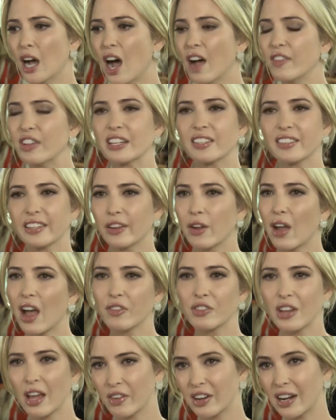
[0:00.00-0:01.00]
obviously you
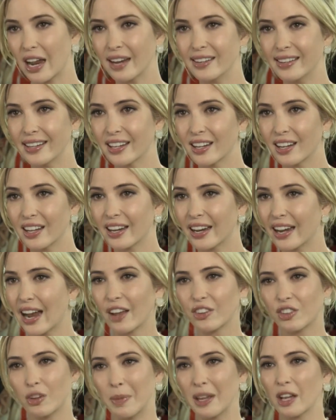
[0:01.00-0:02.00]
have to have an idea and it
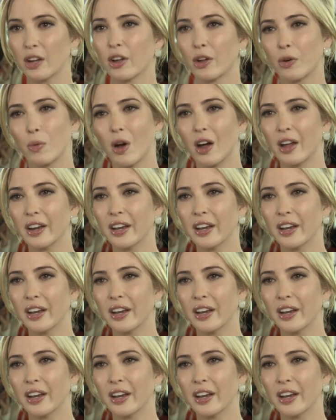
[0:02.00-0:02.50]
has to be a good